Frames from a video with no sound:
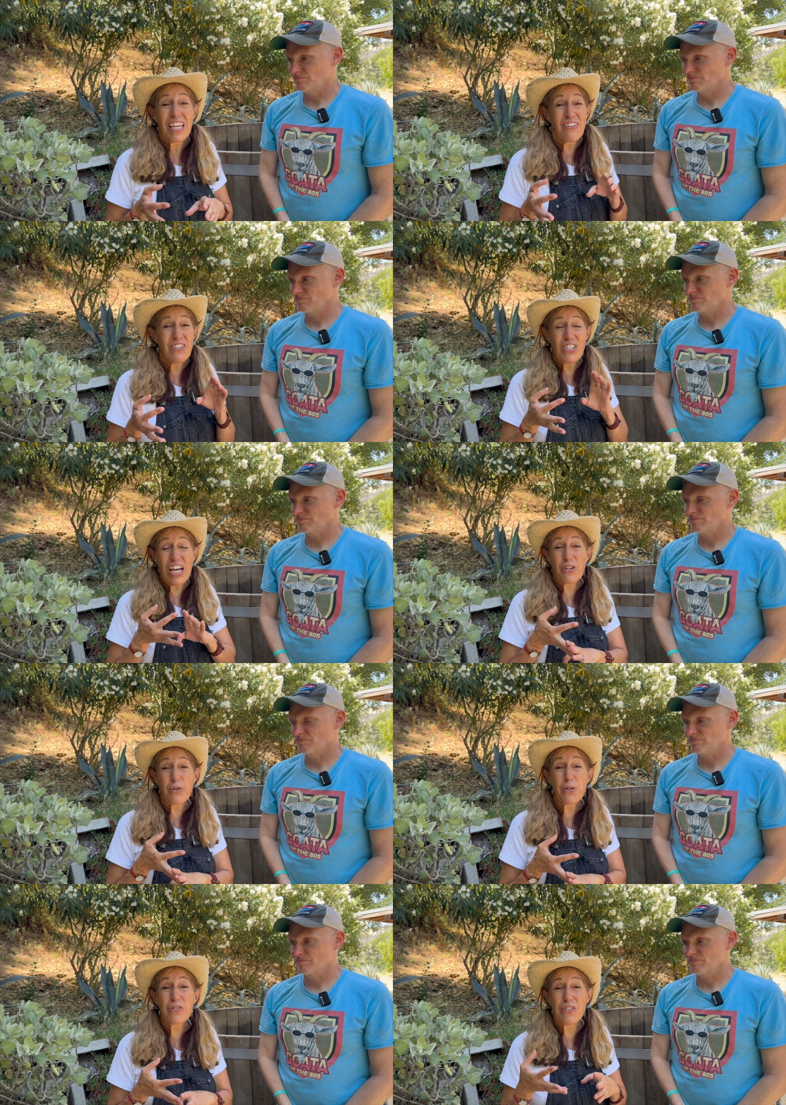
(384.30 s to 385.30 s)
Speaker 1: even Jack
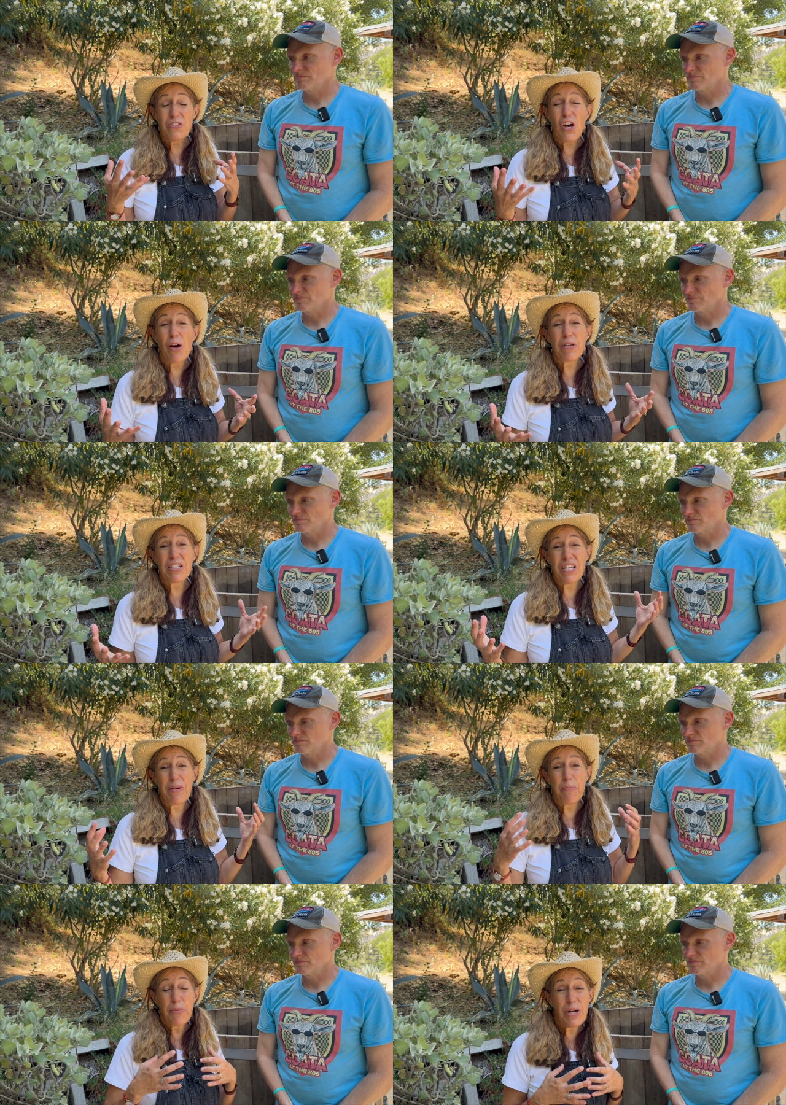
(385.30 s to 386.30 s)
Kruse, have taught me to
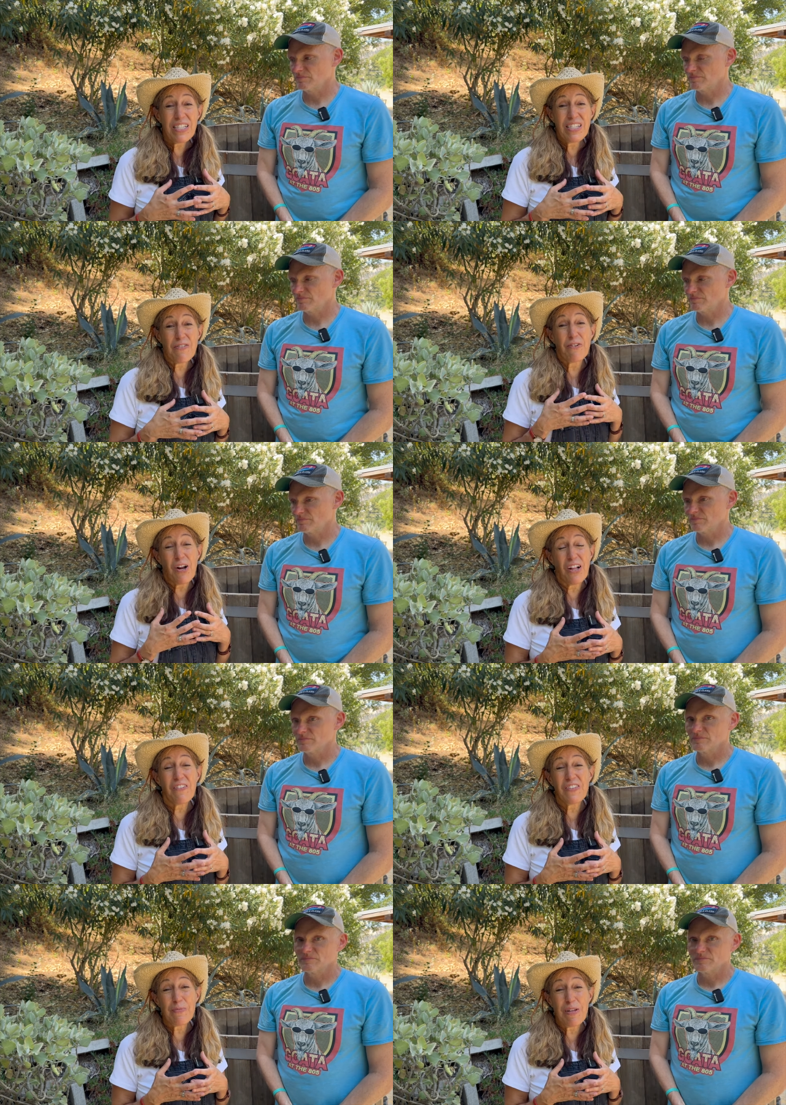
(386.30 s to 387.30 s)
embrace it for all
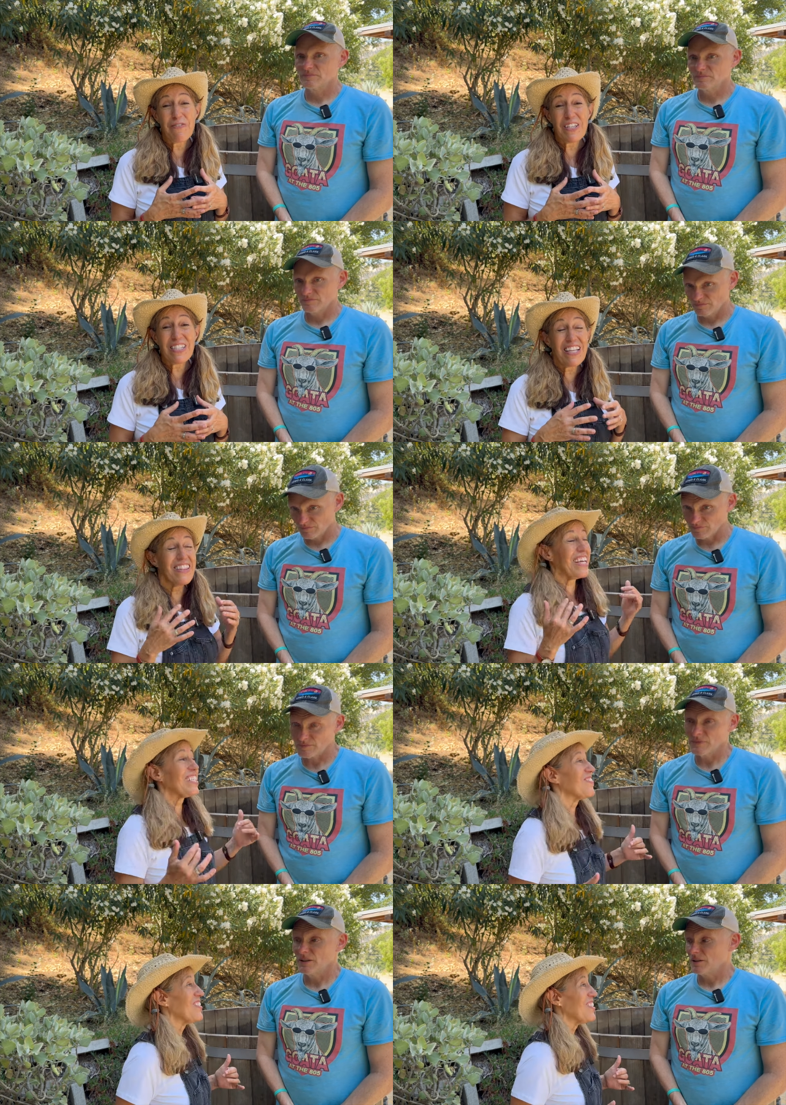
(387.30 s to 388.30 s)
of these benefits.
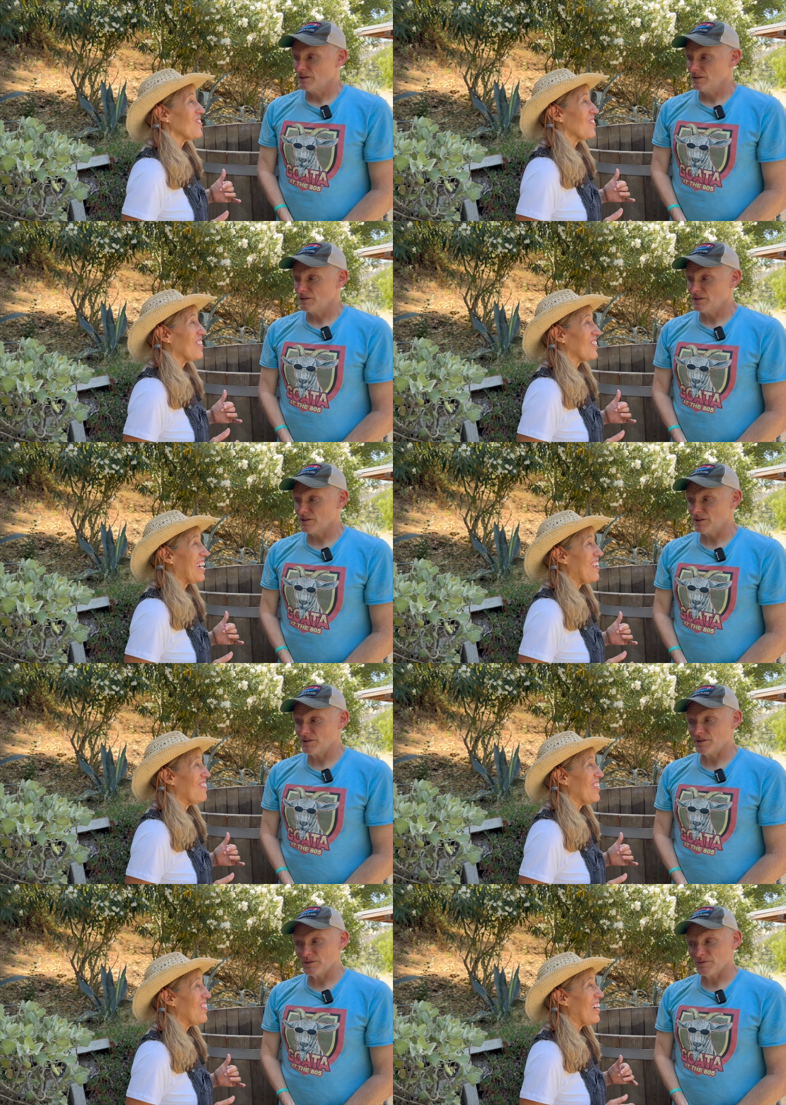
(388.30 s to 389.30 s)
Thanks for this short little
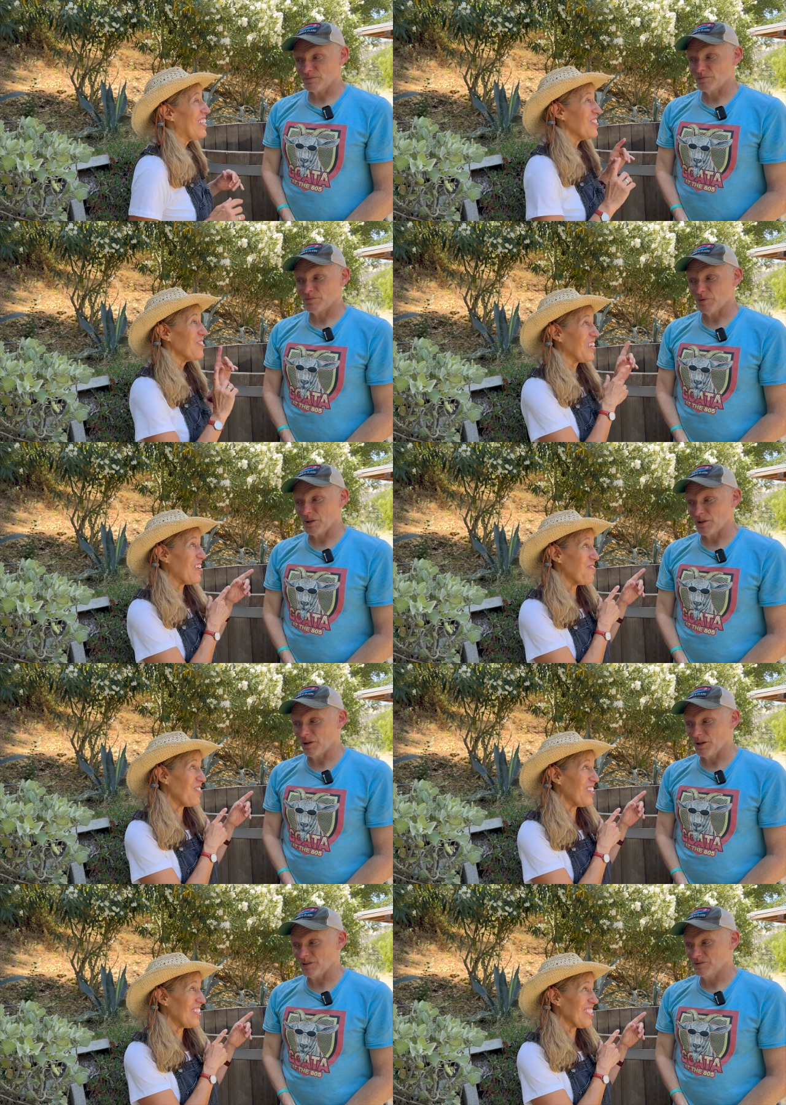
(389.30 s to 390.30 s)
convo. I know you've right
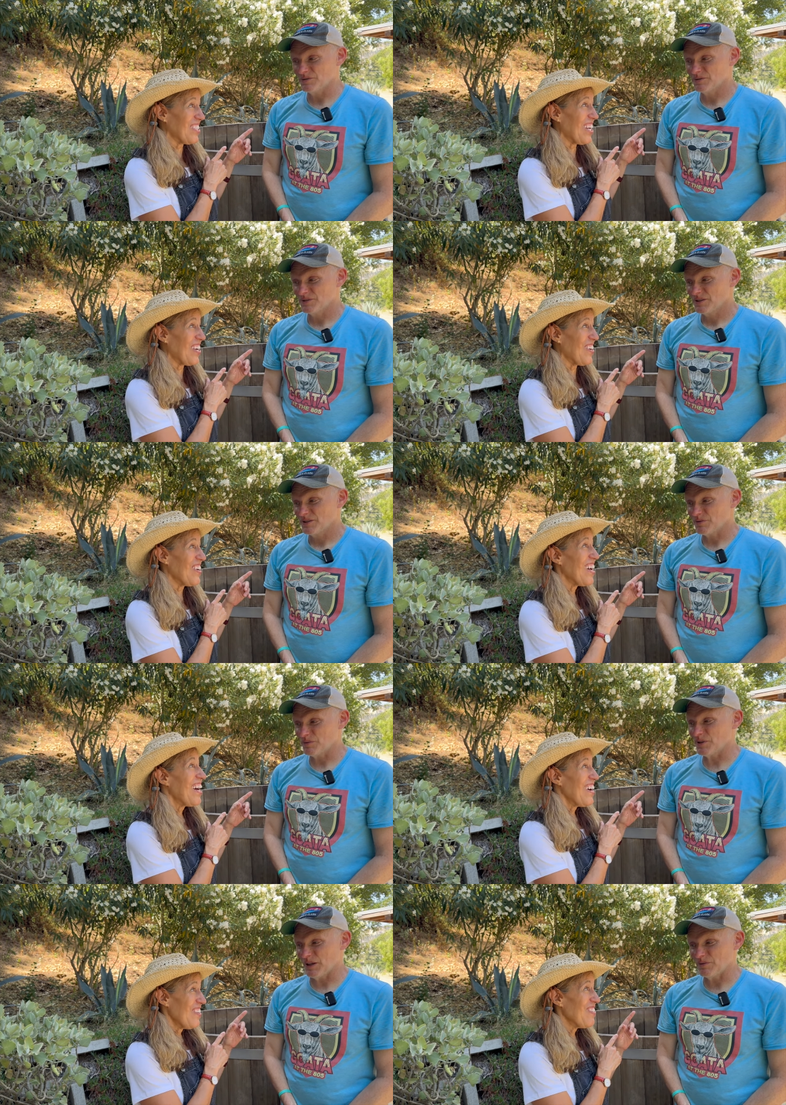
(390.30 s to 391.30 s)
got more to share.
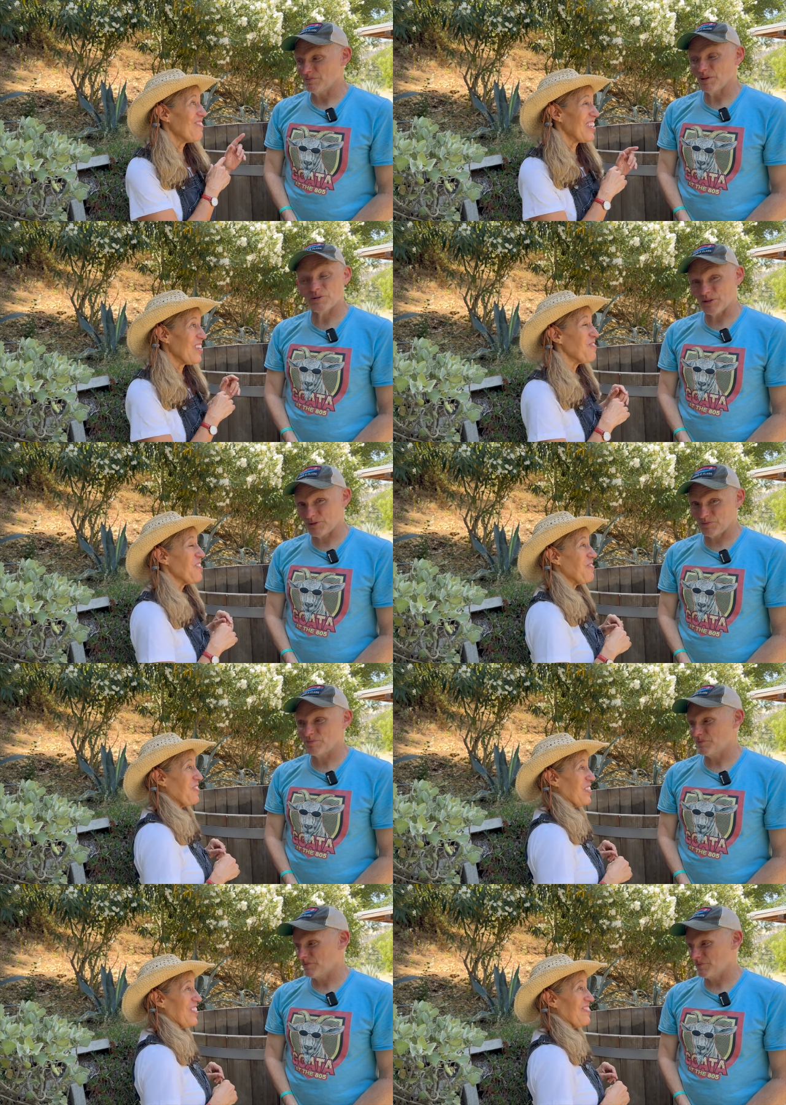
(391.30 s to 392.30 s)
Yeah, we'll hear more from
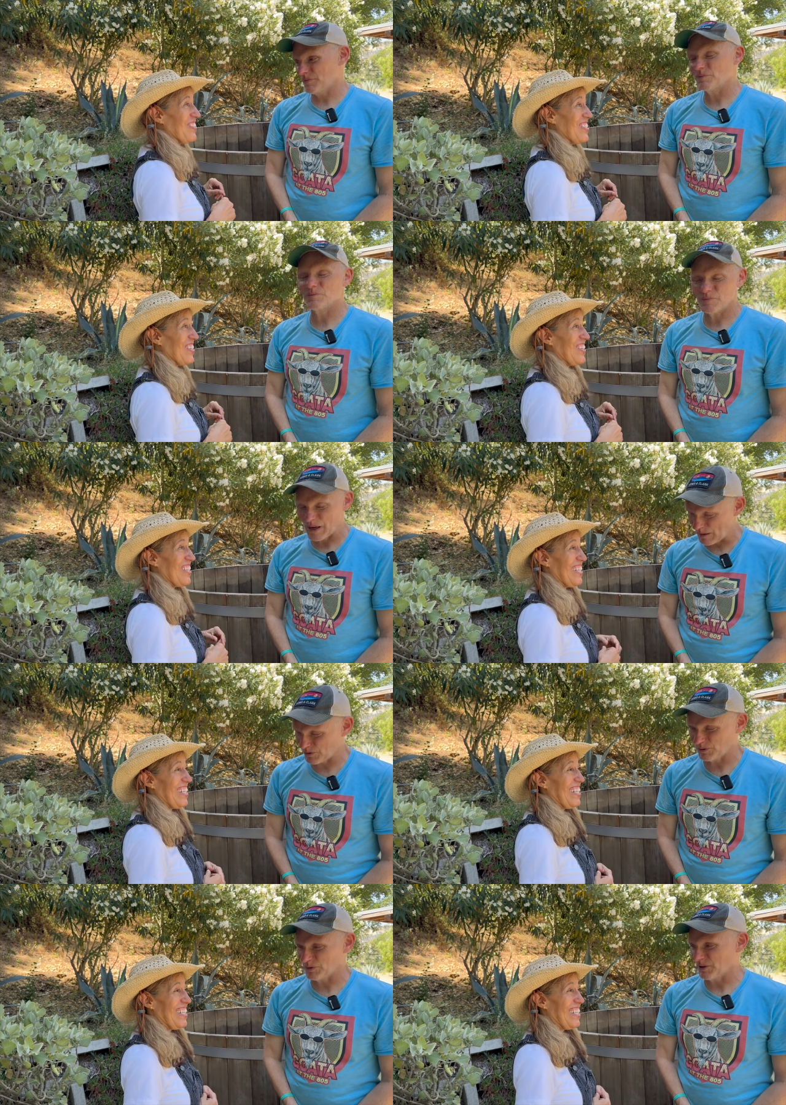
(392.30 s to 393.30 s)
you in the future.
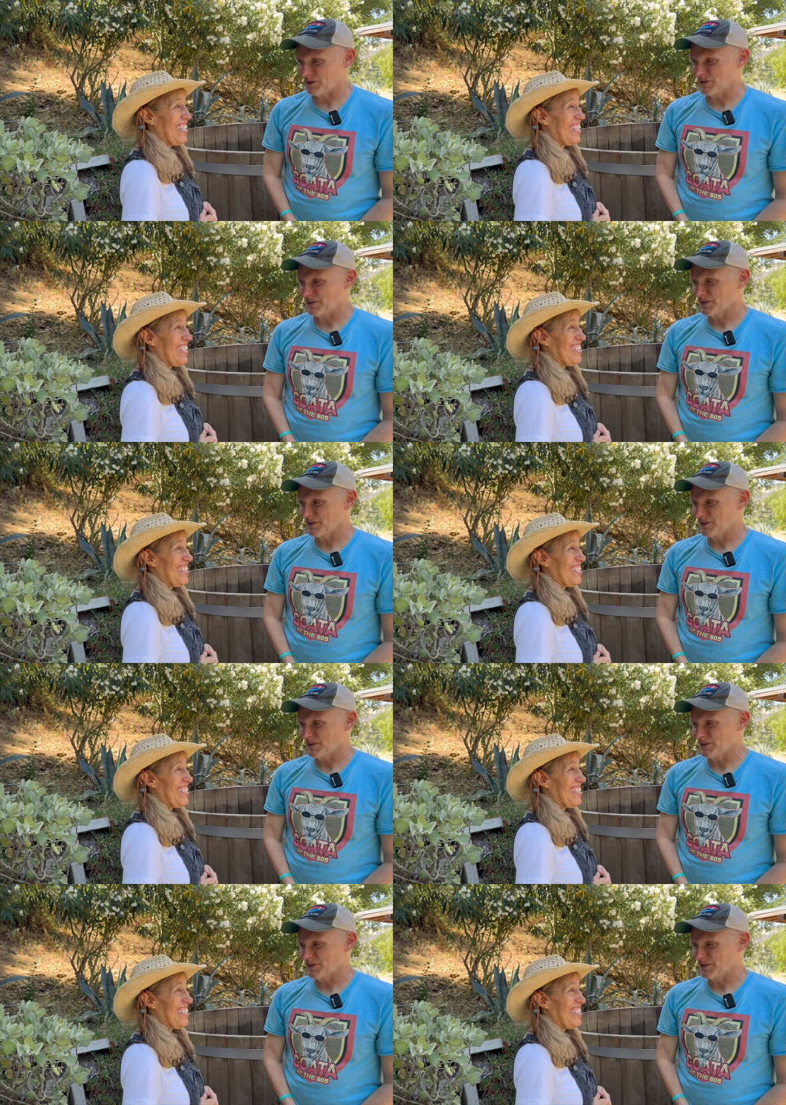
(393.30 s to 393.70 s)
Speaker 2: Absolutely, Hilda.